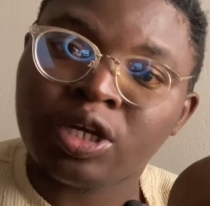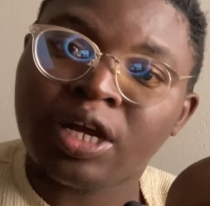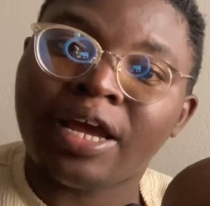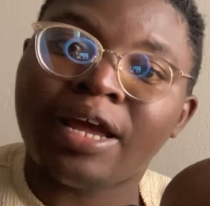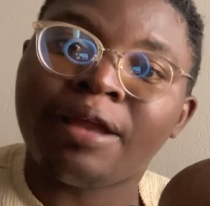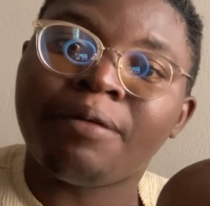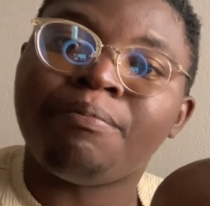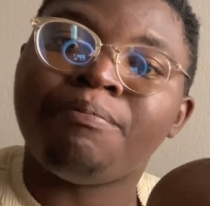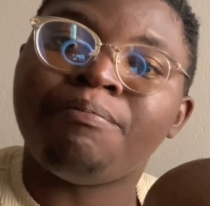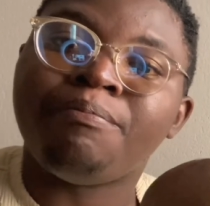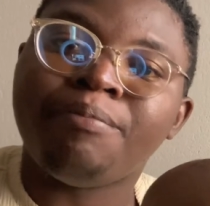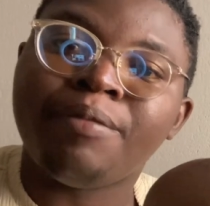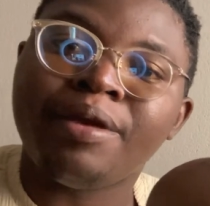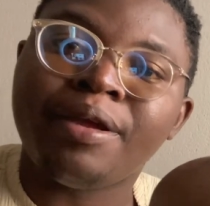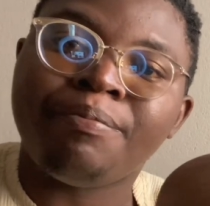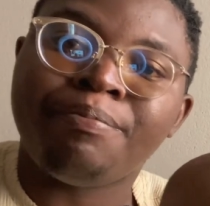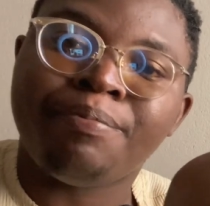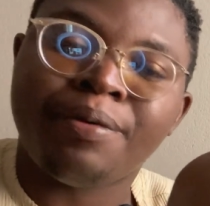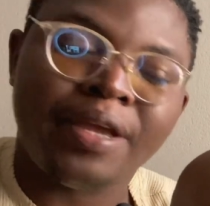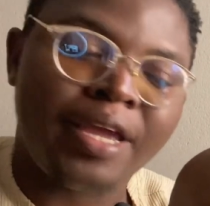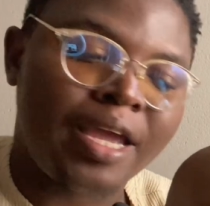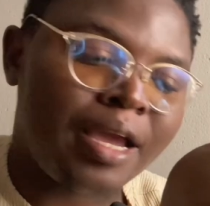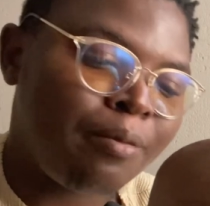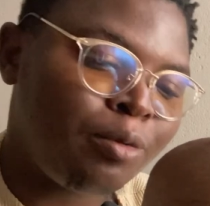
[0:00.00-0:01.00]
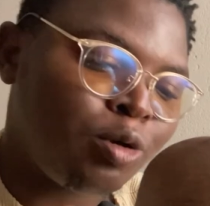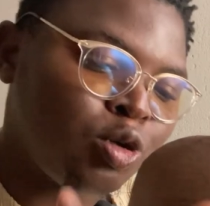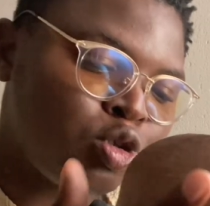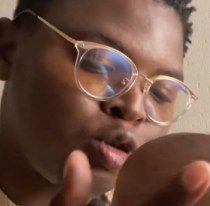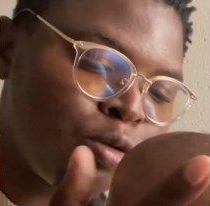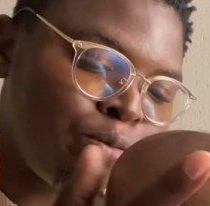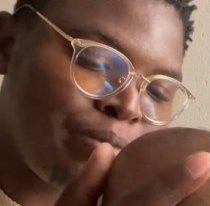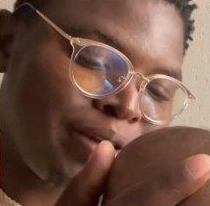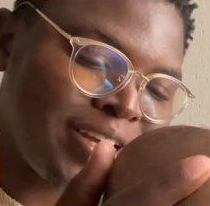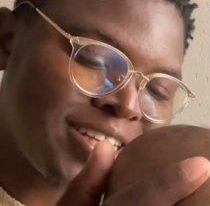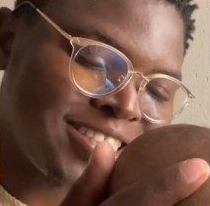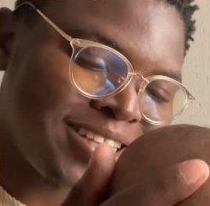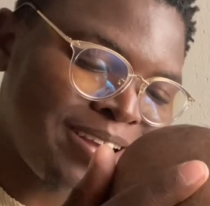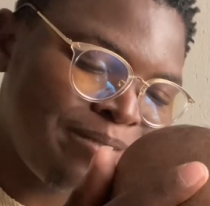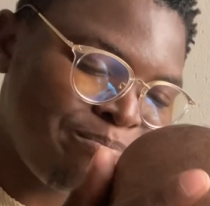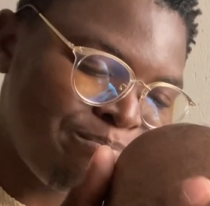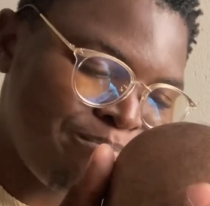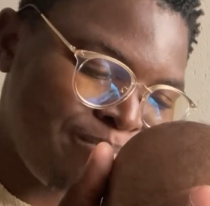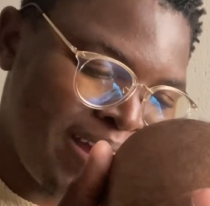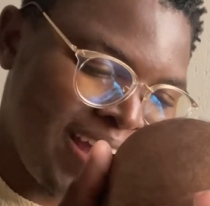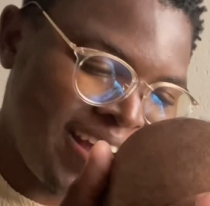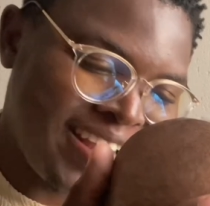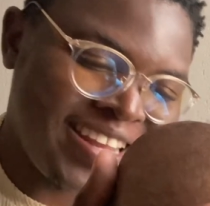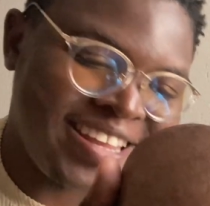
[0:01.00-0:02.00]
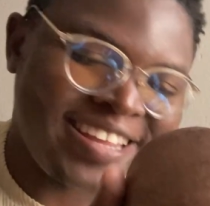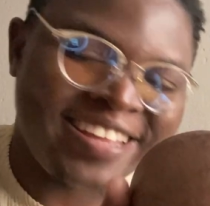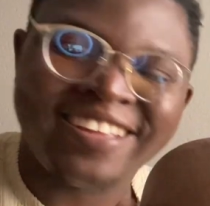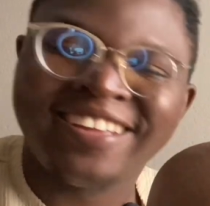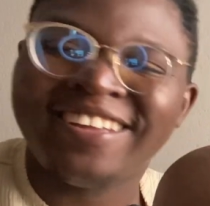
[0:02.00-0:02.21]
and be able to make some money.